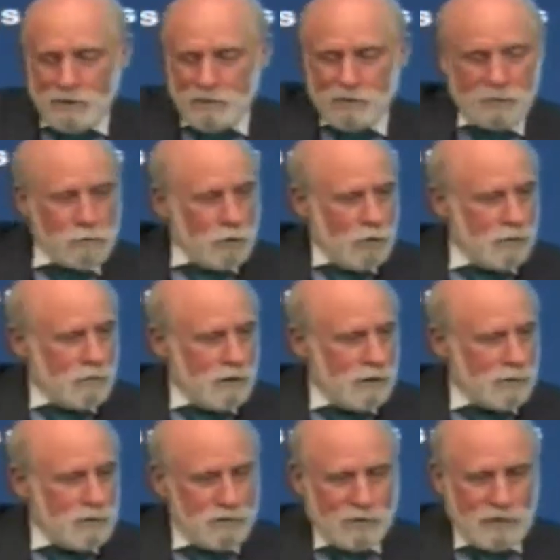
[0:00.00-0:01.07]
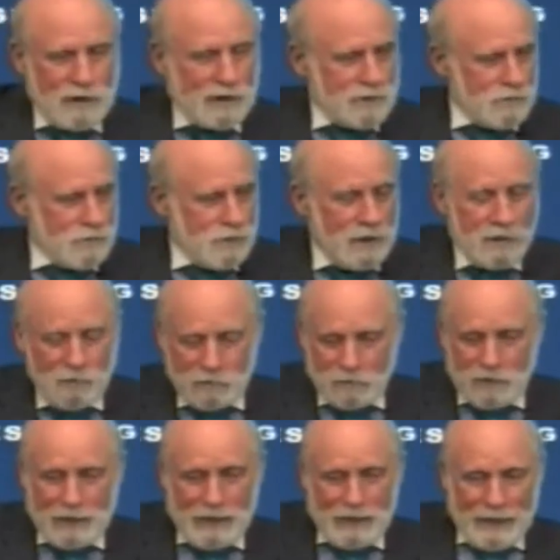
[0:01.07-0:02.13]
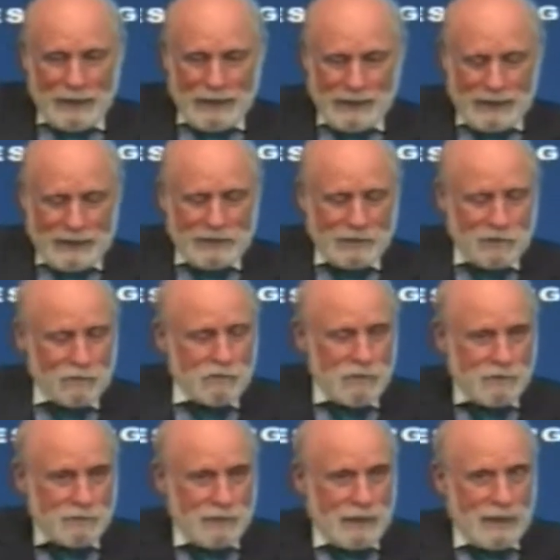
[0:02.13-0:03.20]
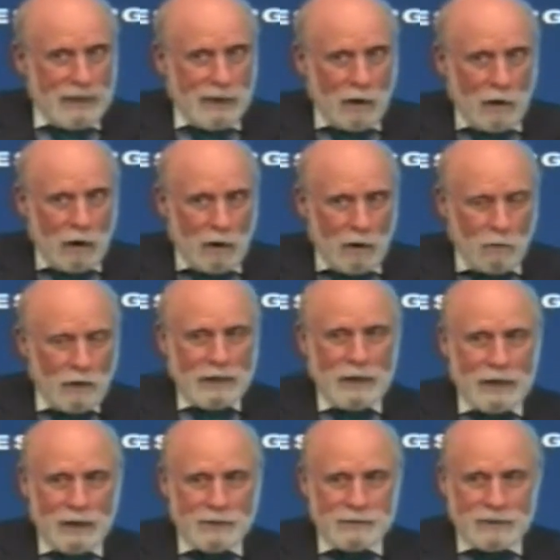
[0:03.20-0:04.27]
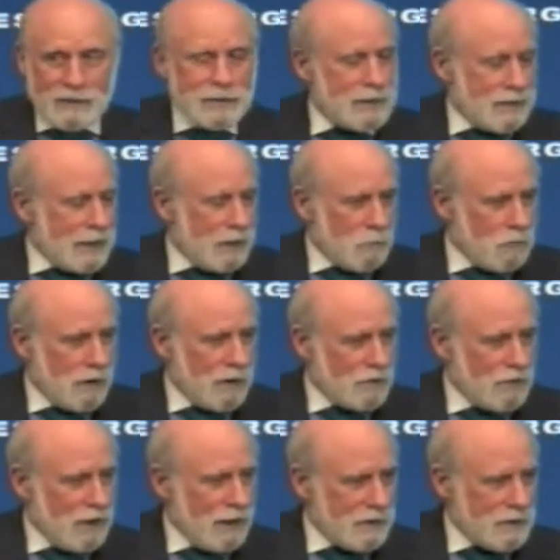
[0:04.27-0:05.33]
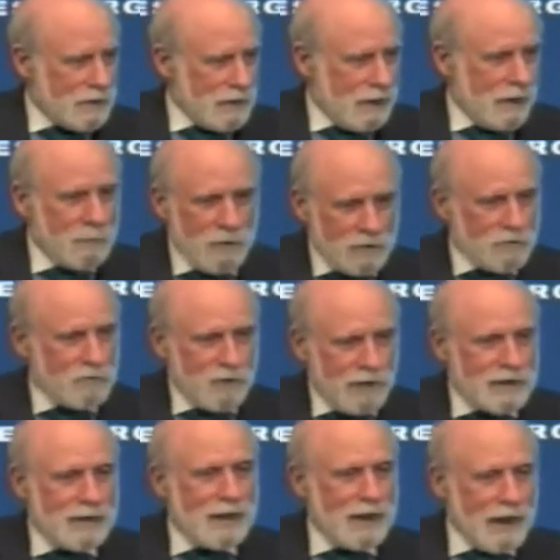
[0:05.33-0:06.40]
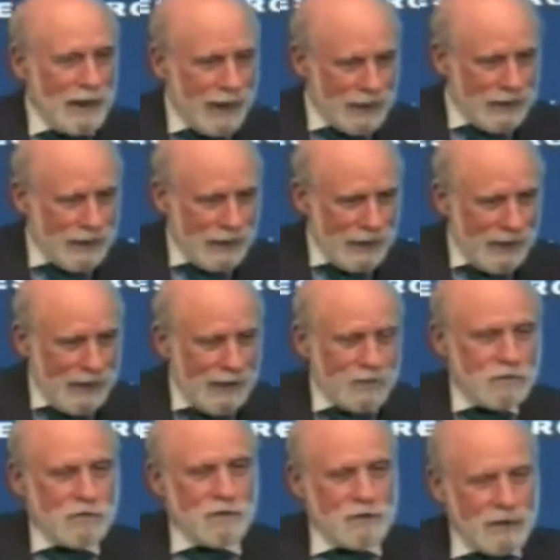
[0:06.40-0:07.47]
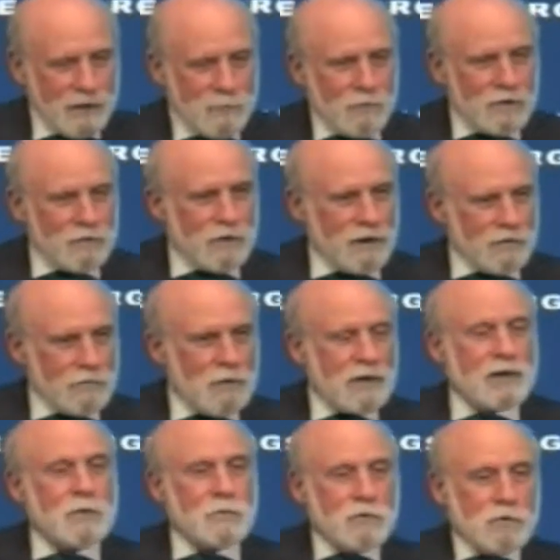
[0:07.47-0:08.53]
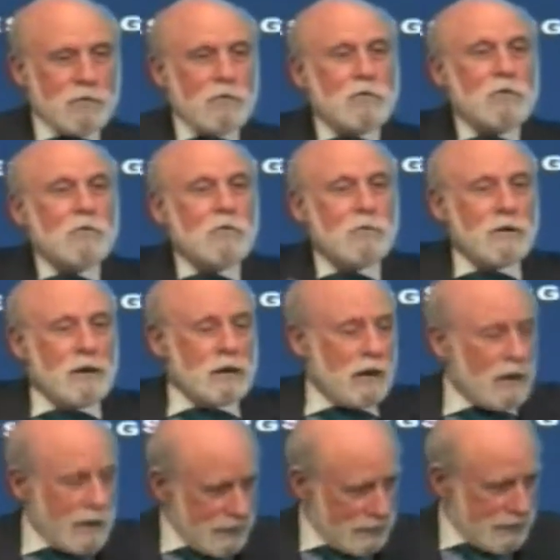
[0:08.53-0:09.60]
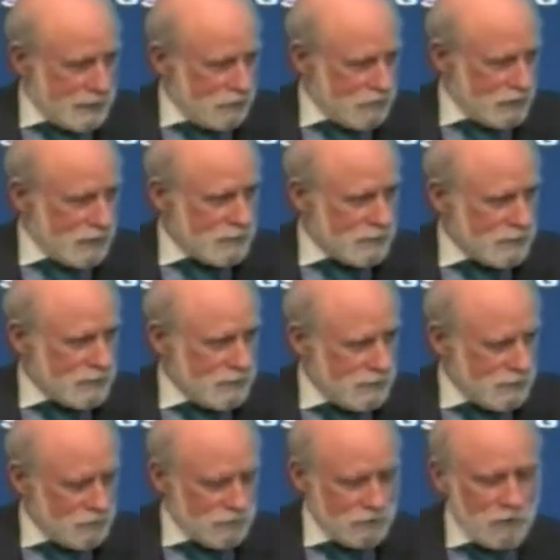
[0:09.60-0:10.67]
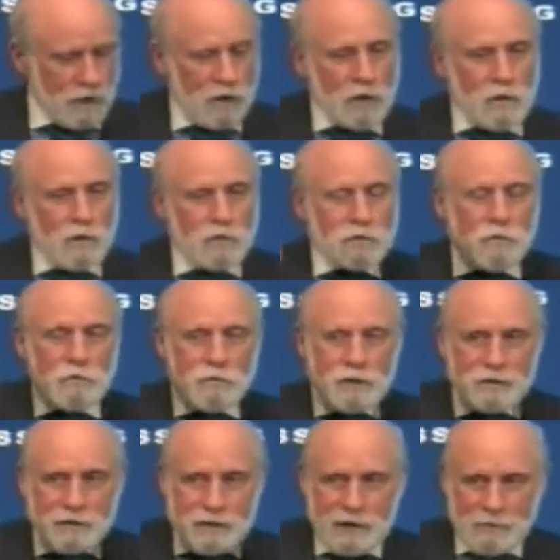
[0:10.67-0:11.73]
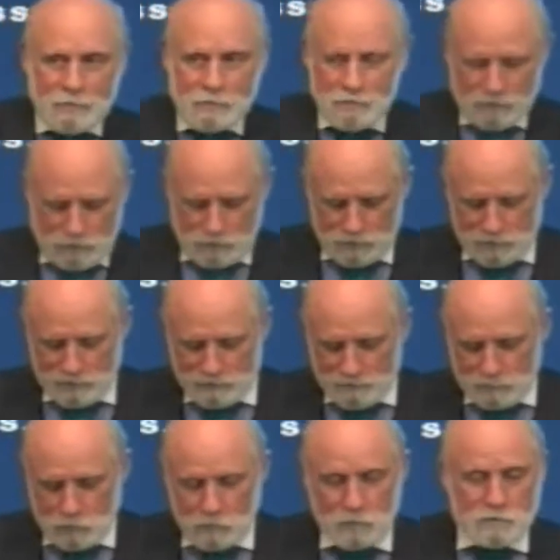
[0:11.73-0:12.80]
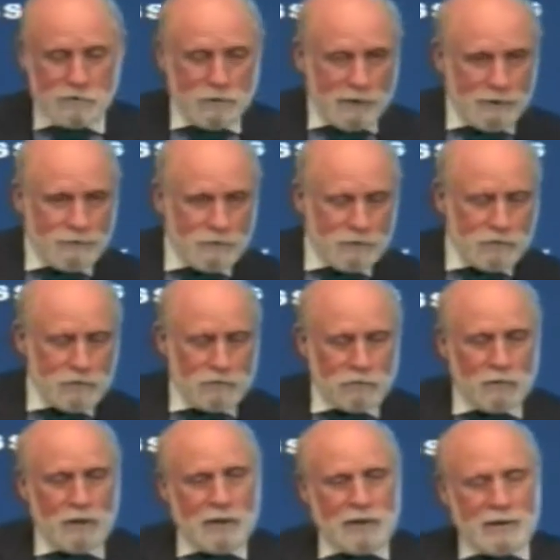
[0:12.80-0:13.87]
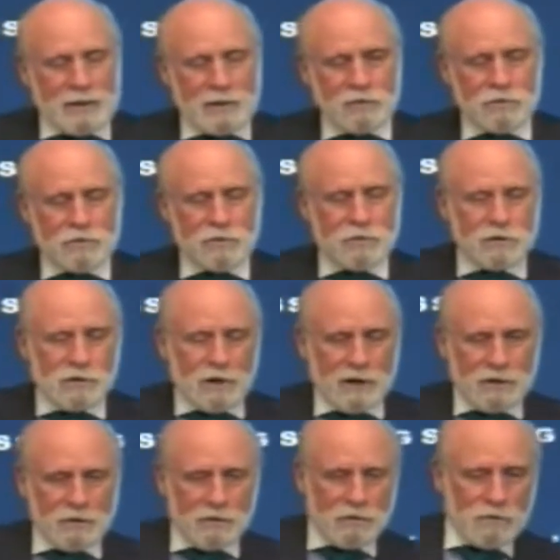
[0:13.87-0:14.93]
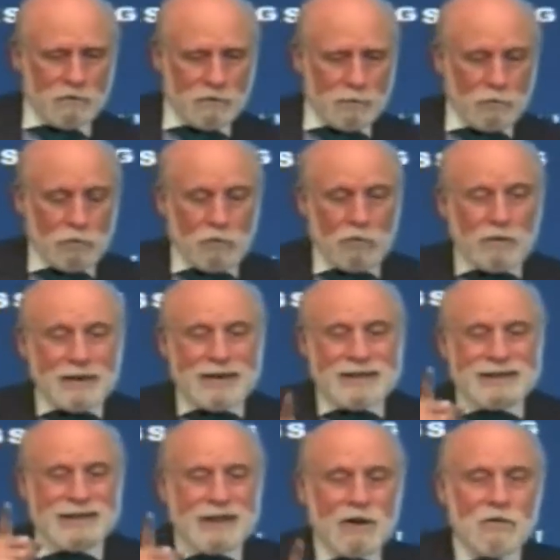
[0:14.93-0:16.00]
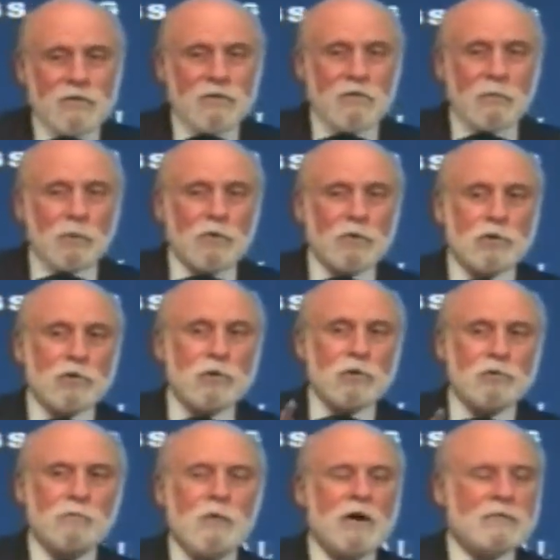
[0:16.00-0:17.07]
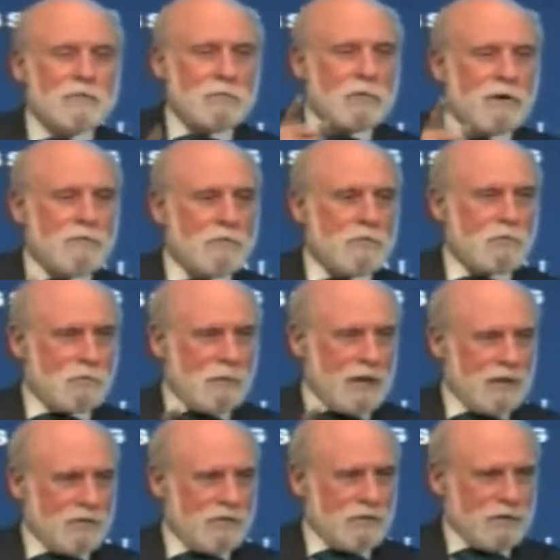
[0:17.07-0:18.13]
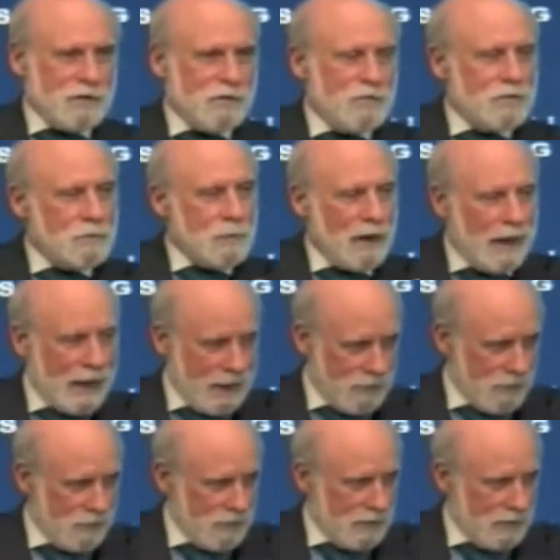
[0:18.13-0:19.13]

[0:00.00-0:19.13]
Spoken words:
the program inside your house is saying, oh my God, they didn't get what I sent. I better send it again. And so you keep retransmitting, pretty soon you create a highly congested condition. So it's counterintuitive, but what you have to do is to design the system so that it doesn't put too much buffer space in the path.